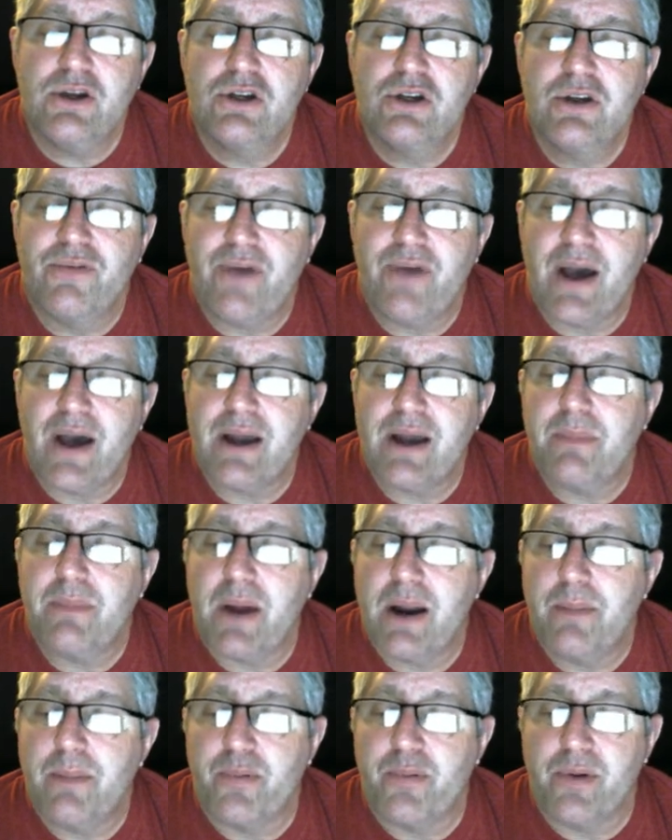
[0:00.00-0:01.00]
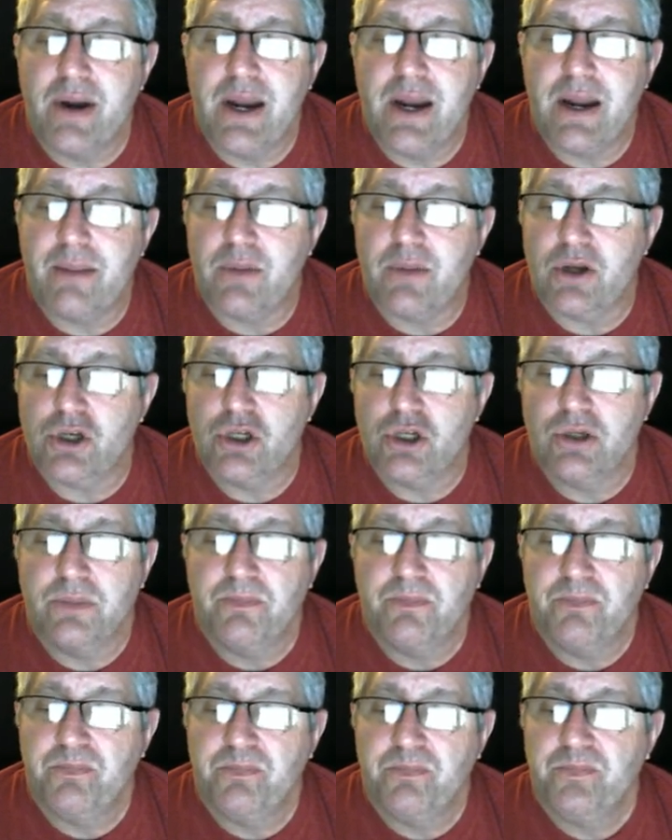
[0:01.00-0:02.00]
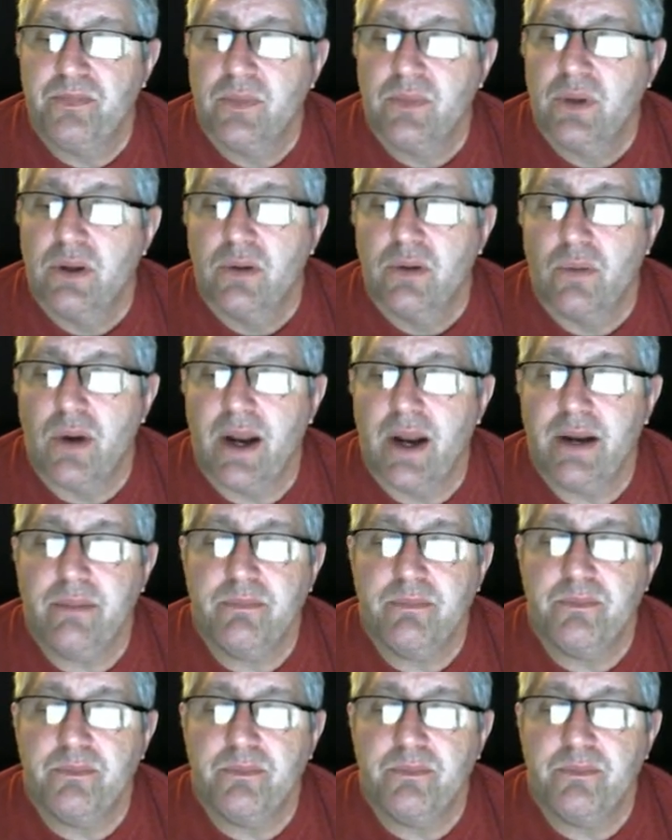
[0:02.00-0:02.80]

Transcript: divided by pre-image, right?